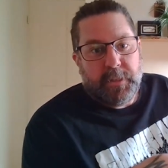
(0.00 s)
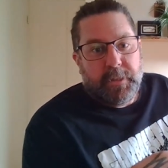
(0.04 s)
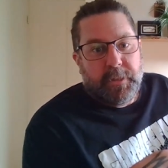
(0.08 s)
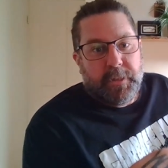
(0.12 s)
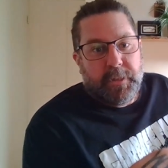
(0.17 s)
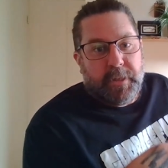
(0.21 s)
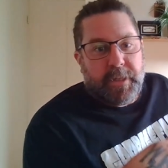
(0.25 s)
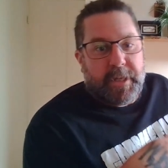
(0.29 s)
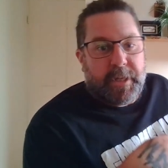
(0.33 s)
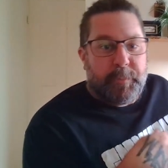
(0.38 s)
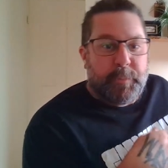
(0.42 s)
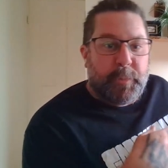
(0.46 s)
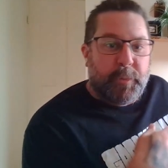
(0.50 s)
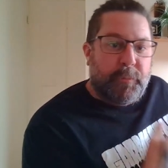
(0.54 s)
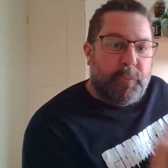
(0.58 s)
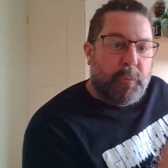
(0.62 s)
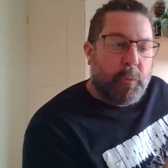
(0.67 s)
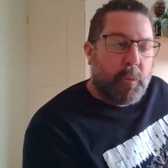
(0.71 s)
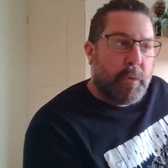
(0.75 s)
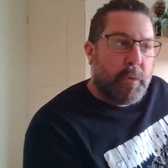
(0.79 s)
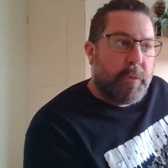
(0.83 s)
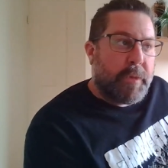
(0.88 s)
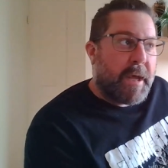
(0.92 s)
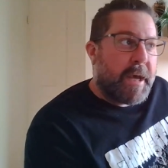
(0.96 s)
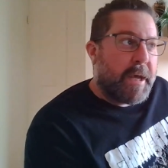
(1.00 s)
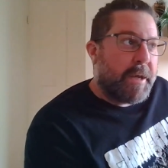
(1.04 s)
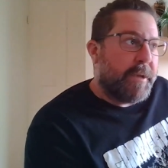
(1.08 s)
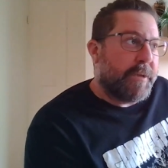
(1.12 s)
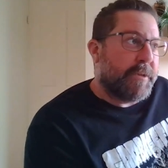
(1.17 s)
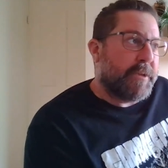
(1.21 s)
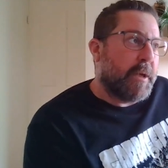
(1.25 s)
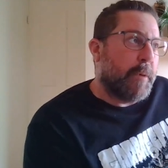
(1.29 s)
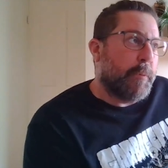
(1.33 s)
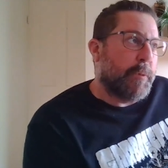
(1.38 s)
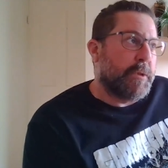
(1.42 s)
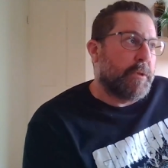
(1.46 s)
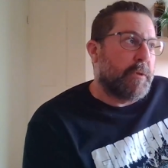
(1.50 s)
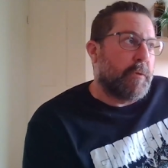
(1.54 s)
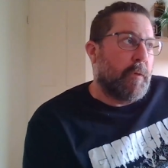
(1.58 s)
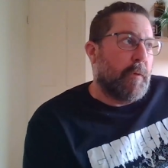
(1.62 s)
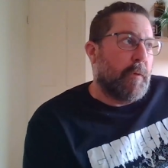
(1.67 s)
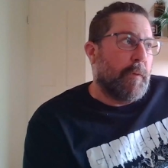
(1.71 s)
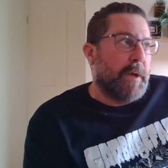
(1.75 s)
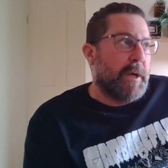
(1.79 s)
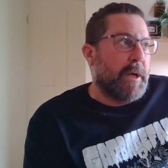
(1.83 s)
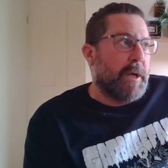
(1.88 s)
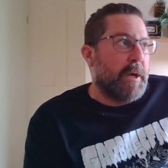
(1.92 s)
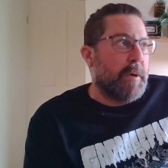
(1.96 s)
And before that, as I was
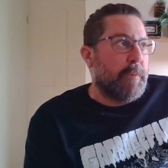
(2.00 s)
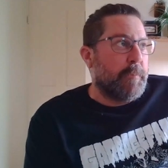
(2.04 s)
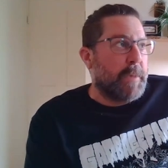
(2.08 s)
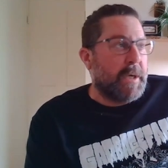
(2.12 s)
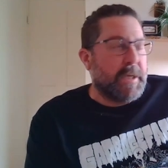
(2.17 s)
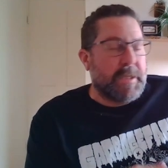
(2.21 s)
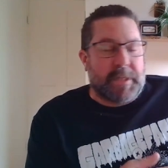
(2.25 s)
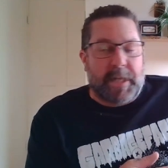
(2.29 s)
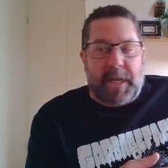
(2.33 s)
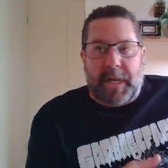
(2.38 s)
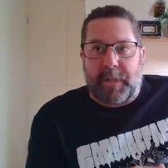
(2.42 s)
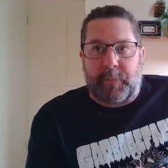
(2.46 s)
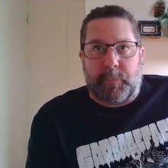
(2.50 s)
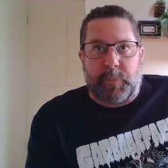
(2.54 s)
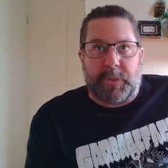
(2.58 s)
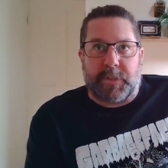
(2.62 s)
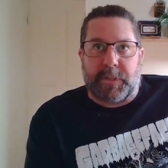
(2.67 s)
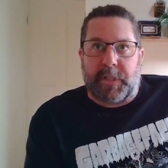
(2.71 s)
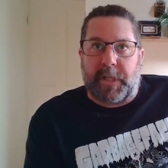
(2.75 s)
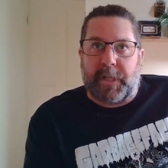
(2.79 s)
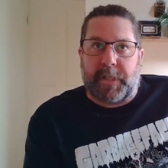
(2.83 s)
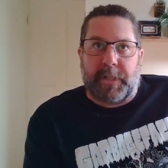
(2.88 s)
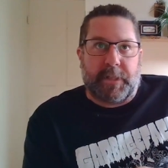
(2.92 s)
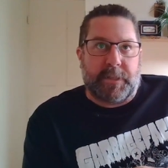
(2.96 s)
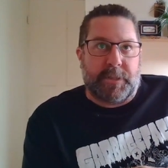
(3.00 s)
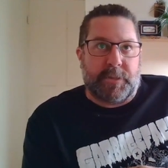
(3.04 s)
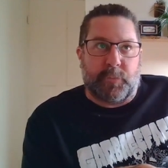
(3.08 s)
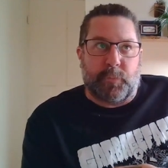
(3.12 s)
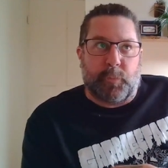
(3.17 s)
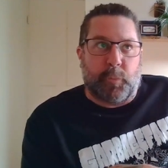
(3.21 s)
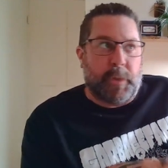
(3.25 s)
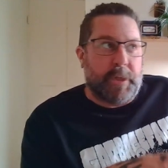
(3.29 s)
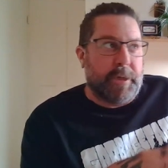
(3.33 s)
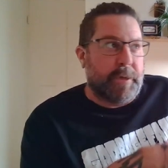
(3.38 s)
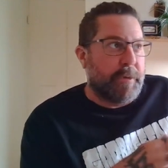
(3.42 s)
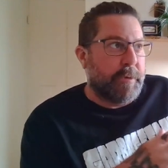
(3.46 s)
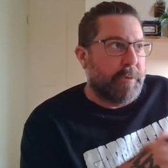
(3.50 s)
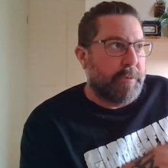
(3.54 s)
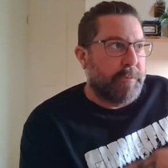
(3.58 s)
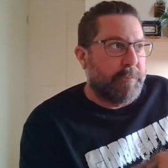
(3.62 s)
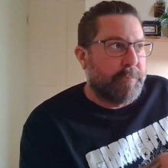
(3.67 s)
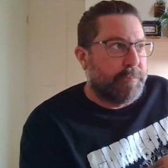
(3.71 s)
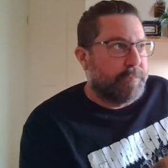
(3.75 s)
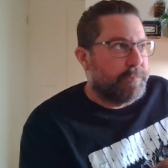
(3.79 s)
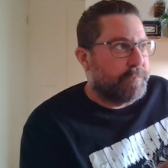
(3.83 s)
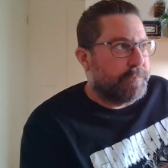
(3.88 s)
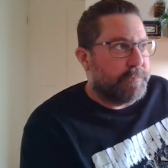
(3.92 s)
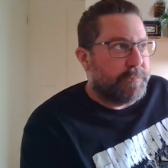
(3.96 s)
growing up, my dad was like this
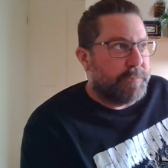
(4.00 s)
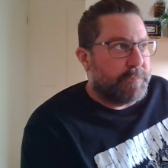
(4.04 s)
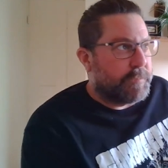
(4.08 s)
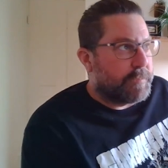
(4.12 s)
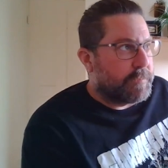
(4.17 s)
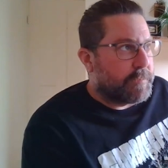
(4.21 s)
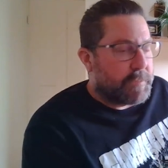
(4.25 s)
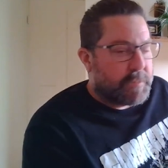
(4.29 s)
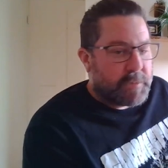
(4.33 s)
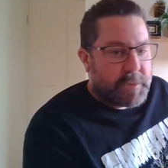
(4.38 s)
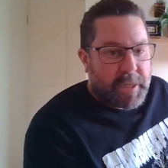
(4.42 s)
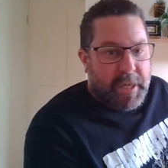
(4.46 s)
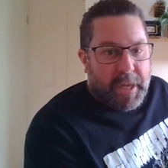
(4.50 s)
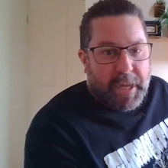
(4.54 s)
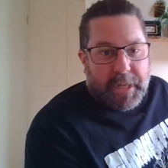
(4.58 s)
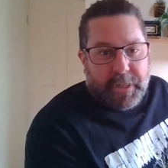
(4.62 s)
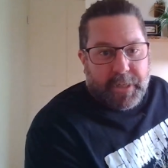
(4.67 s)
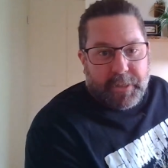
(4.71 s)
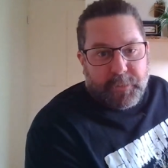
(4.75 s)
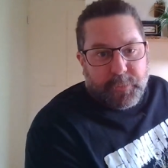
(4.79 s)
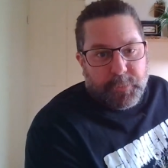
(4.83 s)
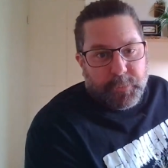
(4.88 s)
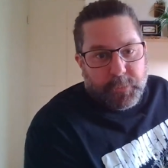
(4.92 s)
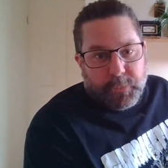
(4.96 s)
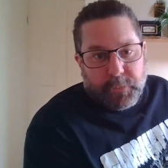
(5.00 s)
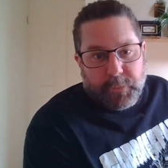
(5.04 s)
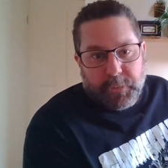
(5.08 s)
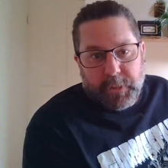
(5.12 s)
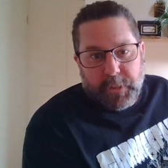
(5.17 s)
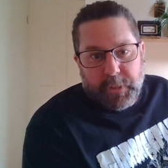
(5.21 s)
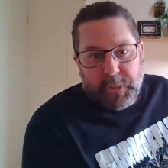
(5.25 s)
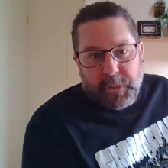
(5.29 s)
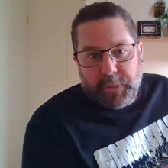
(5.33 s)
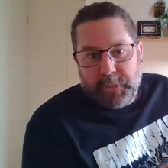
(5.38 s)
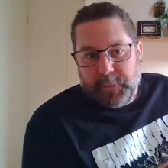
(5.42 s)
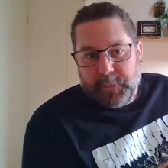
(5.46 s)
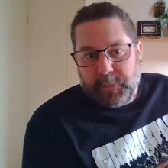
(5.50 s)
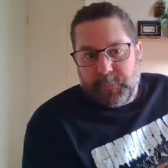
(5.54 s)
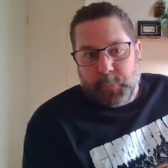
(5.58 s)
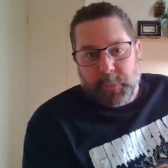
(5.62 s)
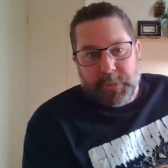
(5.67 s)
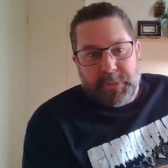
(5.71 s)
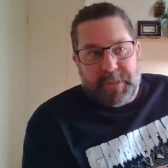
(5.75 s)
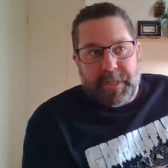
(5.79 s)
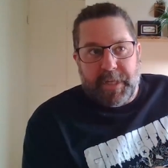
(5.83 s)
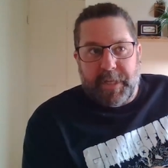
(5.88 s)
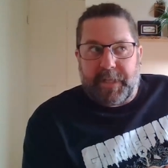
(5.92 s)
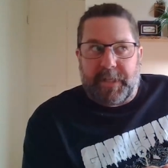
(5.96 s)
weird cat who
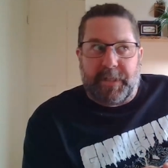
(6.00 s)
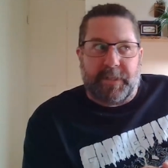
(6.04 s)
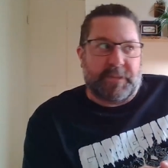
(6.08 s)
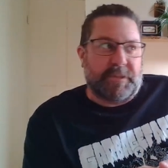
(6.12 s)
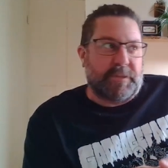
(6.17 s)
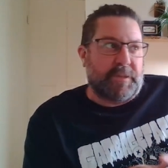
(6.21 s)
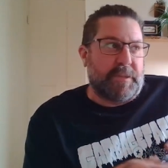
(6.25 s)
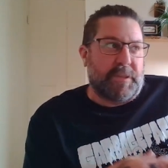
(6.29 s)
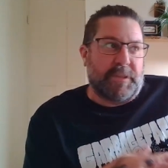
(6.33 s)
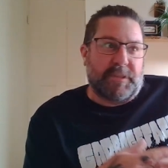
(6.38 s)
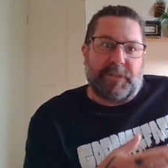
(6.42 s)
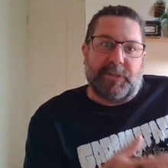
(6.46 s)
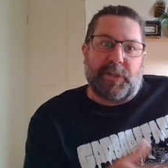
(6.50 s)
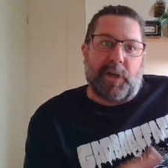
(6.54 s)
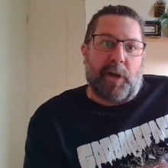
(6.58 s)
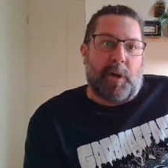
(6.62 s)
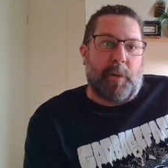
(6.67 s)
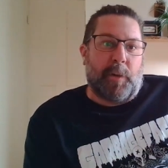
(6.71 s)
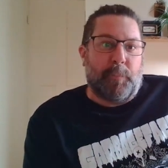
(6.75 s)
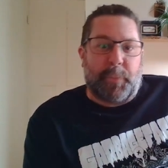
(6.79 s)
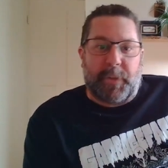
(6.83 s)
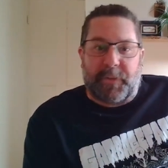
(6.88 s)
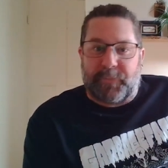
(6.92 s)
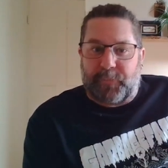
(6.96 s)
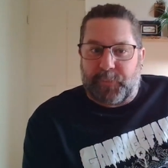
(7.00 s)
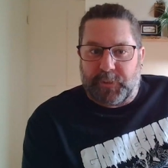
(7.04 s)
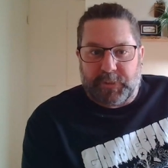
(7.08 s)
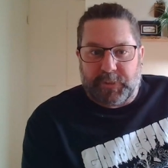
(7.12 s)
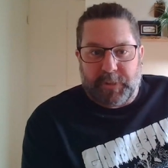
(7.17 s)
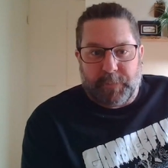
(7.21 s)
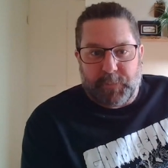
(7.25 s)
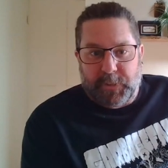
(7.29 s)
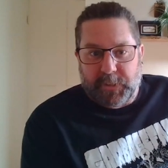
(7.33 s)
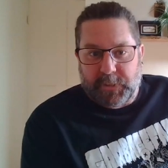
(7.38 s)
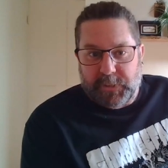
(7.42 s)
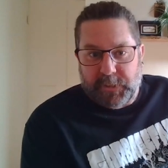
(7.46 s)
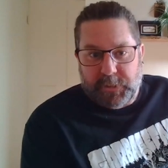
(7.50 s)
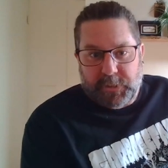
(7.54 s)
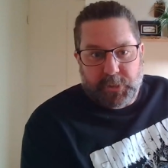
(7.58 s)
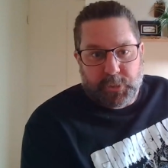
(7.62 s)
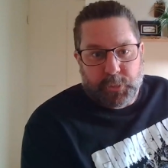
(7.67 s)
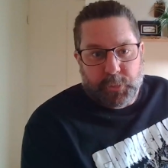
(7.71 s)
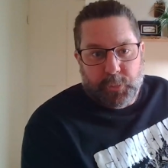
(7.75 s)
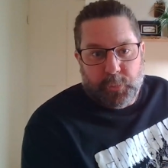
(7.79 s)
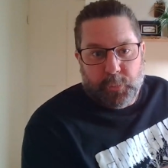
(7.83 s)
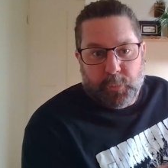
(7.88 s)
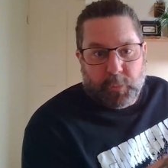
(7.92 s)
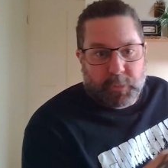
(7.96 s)
would take us to the dump for something to
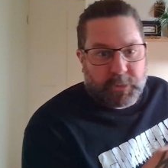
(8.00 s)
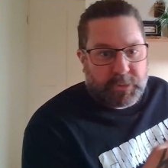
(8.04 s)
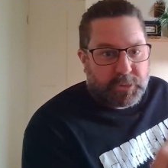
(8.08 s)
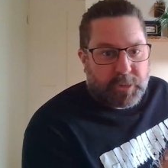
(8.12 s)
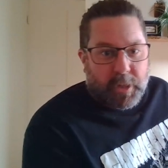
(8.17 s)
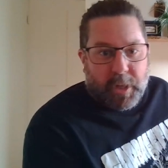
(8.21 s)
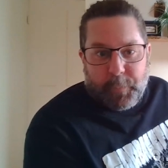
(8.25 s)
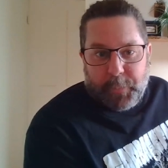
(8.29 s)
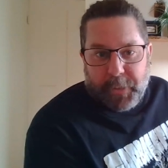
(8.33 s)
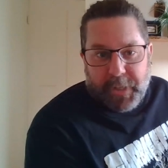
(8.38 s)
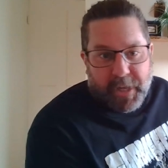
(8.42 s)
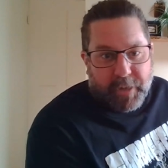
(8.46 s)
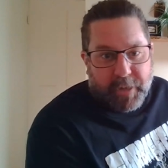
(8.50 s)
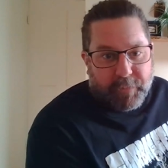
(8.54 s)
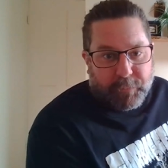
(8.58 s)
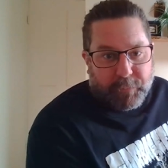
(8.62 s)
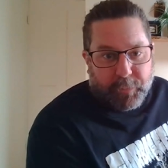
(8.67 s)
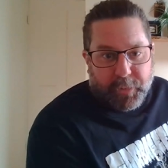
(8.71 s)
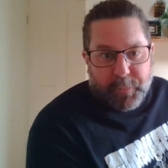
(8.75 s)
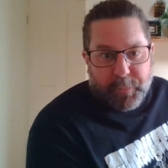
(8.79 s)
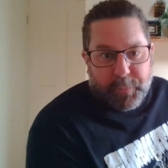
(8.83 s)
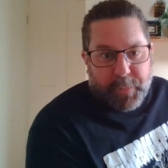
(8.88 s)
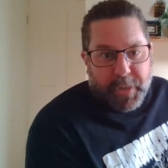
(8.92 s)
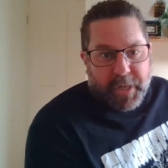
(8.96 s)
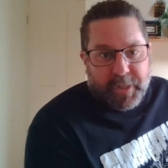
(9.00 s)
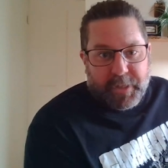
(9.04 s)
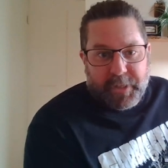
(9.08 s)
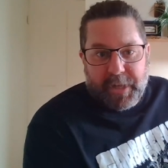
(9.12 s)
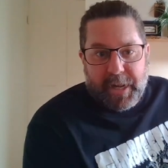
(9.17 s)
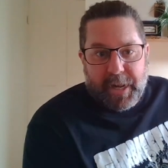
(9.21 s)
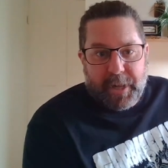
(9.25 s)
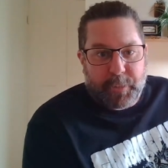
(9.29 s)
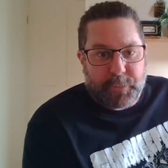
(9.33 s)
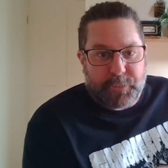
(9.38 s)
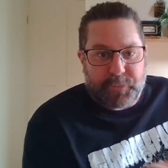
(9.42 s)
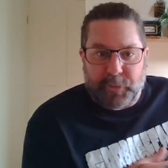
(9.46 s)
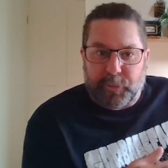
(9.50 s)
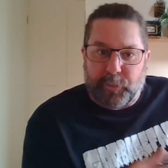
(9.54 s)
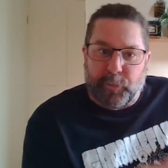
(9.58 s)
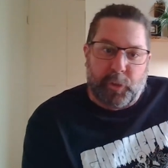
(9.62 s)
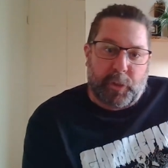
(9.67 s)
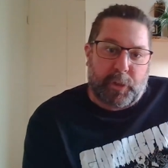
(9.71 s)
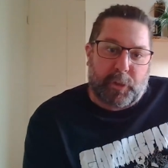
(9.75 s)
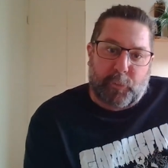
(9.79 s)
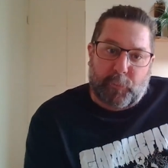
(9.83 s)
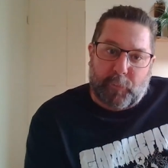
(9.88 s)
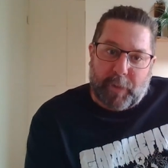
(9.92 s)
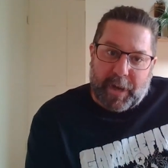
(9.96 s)
do or stop at every abandoned house and
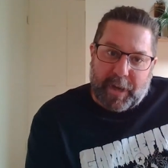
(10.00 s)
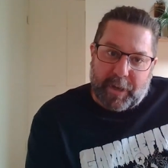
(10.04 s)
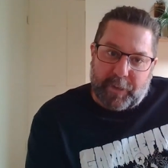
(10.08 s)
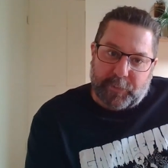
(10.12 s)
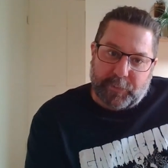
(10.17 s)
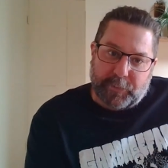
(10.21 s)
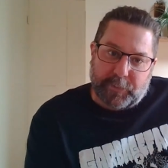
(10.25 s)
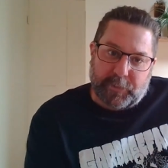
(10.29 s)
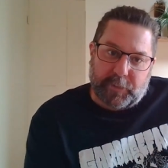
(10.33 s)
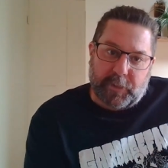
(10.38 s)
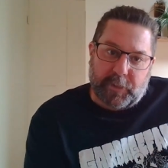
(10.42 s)
look around.